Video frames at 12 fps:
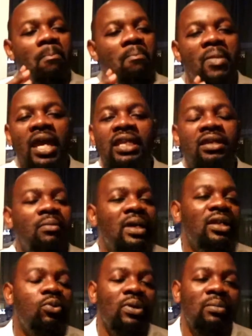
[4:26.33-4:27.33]
Many,
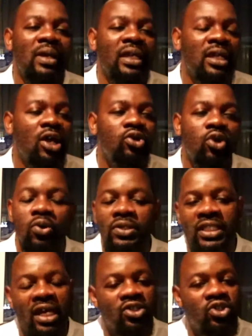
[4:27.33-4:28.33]
many women
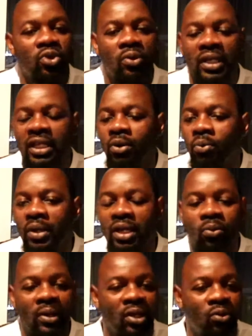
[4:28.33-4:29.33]
knows that story.
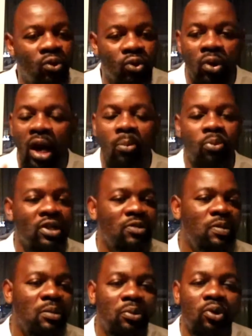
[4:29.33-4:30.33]
We grew up
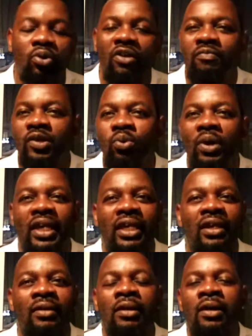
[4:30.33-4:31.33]
with people who have been
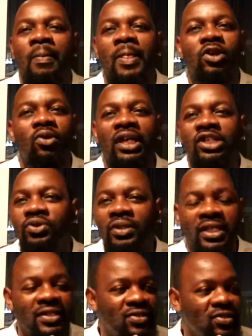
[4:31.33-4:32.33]
working, you know, into
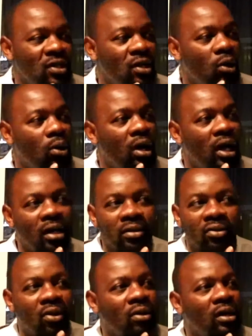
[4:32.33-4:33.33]
this, you
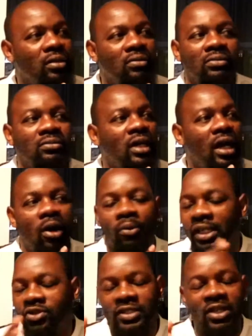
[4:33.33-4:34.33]
know, I
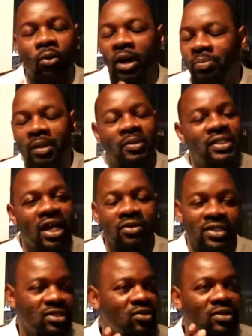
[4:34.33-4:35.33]
wanted to say white people's
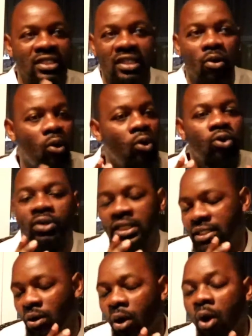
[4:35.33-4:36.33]
houses, because they
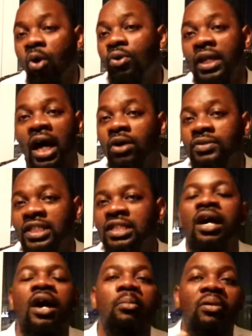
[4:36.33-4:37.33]
always own
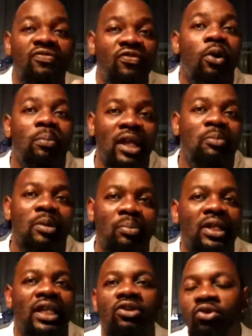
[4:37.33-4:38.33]
houses before black
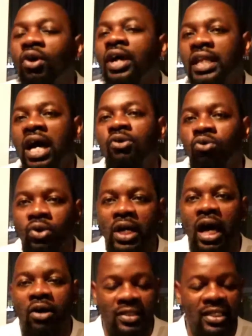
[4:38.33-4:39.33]
people can go and own
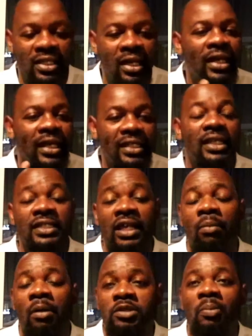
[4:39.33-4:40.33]
houses in the
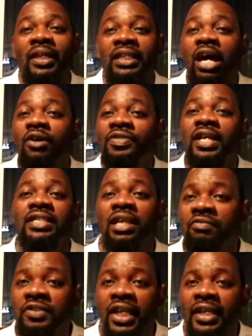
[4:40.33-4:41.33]
suburbs. But now things
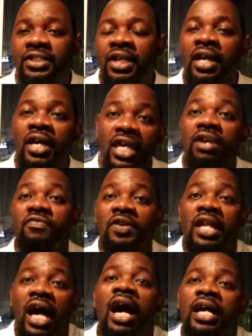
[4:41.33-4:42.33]
have changed.
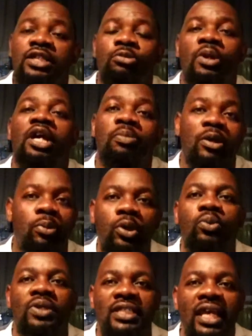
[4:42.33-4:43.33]
Even us black people,
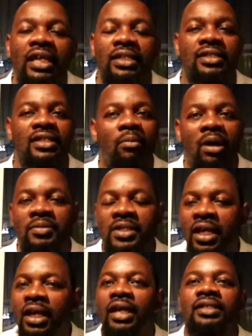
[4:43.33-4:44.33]
we stay in the suburbs,
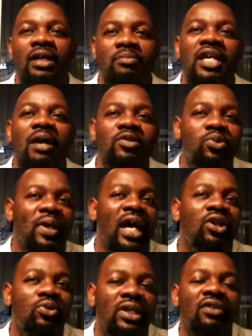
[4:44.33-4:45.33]
and sometimes we
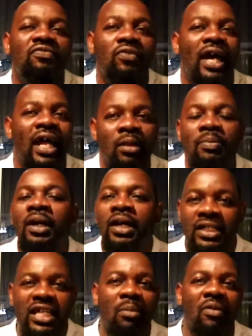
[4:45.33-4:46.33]
are looking for help
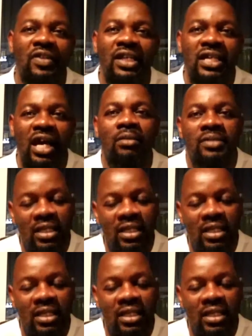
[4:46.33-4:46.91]
time after time.